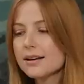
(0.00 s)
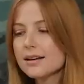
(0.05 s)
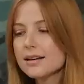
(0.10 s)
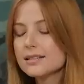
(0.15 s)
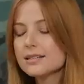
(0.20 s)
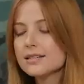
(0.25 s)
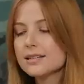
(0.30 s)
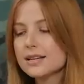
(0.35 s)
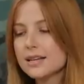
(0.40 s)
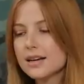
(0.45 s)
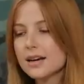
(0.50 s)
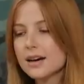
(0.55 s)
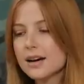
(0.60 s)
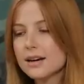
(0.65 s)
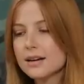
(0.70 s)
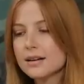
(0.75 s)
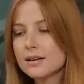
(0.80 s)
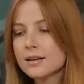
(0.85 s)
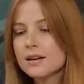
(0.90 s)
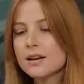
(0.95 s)
an
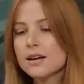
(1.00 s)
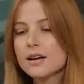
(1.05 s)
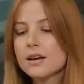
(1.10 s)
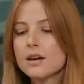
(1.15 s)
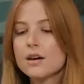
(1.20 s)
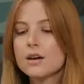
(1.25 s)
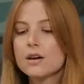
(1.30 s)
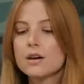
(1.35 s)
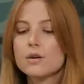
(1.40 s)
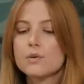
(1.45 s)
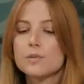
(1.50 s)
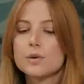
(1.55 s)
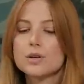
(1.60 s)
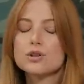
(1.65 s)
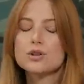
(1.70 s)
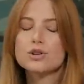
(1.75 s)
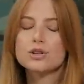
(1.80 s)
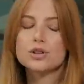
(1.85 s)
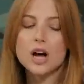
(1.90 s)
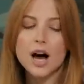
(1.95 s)
idea. We
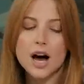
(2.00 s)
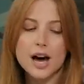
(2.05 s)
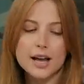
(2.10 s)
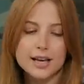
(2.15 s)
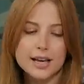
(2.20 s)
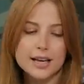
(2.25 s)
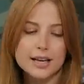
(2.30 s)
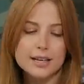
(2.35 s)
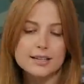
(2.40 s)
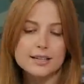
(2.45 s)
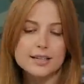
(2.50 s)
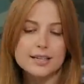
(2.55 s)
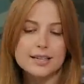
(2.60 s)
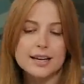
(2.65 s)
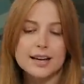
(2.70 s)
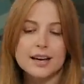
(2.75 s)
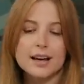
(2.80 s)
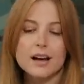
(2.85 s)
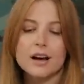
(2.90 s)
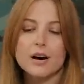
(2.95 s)
shot
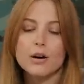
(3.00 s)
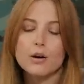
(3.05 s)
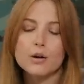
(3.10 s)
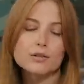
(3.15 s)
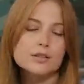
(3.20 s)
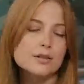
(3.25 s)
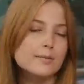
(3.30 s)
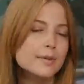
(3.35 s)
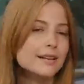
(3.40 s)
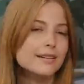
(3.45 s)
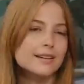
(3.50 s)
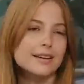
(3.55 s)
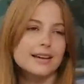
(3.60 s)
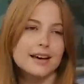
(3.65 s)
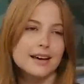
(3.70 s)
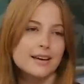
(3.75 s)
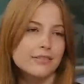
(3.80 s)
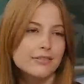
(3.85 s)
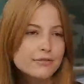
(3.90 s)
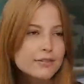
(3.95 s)
it
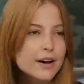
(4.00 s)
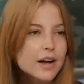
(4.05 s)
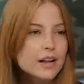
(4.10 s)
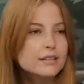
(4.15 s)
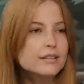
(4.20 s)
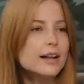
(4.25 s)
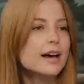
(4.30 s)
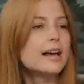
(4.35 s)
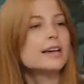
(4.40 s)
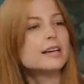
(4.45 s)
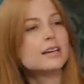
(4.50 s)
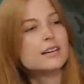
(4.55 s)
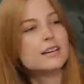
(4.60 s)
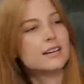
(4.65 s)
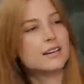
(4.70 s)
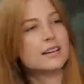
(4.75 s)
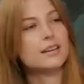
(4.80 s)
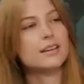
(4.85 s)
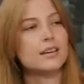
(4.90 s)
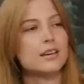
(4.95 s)
ultimately I felt
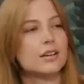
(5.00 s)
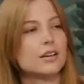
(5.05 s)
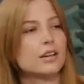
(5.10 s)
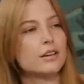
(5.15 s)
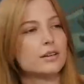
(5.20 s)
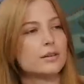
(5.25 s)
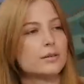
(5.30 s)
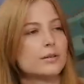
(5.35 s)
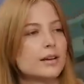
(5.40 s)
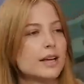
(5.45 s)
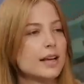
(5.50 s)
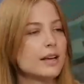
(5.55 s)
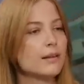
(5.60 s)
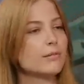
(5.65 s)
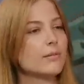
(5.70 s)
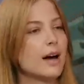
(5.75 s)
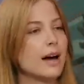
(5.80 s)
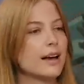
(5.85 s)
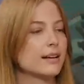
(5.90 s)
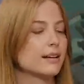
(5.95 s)
like you know
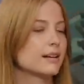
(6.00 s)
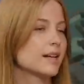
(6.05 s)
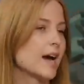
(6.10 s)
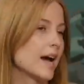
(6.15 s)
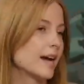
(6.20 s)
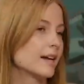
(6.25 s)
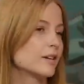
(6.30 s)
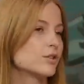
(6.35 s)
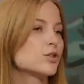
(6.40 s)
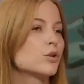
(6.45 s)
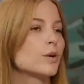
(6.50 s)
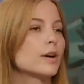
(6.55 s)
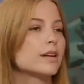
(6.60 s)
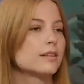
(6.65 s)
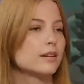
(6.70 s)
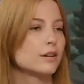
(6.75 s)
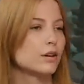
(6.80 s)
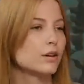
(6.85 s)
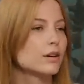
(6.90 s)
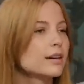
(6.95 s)
it. I I
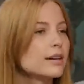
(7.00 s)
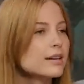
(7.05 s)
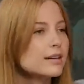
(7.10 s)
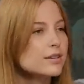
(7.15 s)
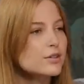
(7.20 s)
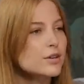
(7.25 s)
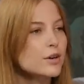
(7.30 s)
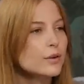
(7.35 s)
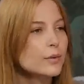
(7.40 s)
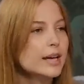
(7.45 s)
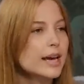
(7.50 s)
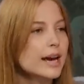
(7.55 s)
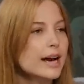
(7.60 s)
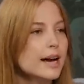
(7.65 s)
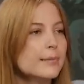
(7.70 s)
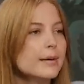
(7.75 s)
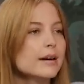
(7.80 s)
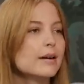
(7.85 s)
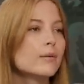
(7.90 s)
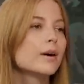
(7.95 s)
enjoyed the current intro we
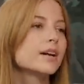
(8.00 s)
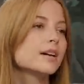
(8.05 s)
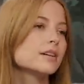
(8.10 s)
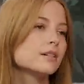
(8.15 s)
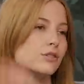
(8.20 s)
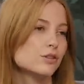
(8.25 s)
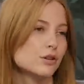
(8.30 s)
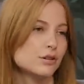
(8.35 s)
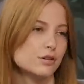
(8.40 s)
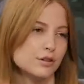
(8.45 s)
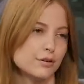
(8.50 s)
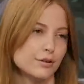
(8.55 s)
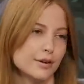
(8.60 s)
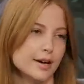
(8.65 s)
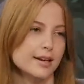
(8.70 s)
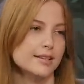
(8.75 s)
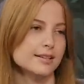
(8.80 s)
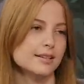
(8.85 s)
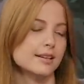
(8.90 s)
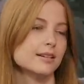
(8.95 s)
had, but I wanted to show it to you
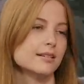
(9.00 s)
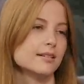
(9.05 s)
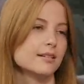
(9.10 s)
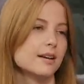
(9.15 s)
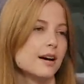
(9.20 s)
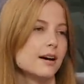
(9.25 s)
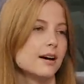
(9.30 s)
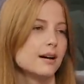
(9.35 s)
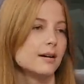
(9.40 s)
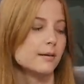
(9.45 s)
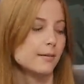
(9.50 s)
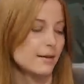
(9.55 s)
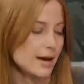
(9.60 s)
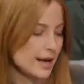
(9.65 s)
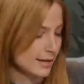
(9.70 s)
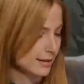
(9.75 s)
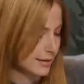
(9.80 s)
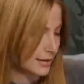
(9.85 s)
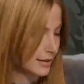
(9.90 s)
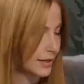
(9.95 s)
guys and uh,
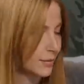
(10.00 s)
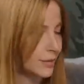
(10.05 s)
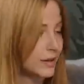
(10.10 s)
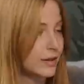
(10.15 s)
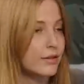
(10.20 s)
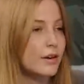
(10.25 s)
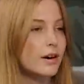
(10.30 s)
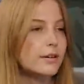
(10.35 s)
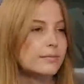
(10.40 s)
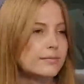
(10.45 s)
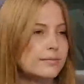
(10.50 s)
and see what you thought.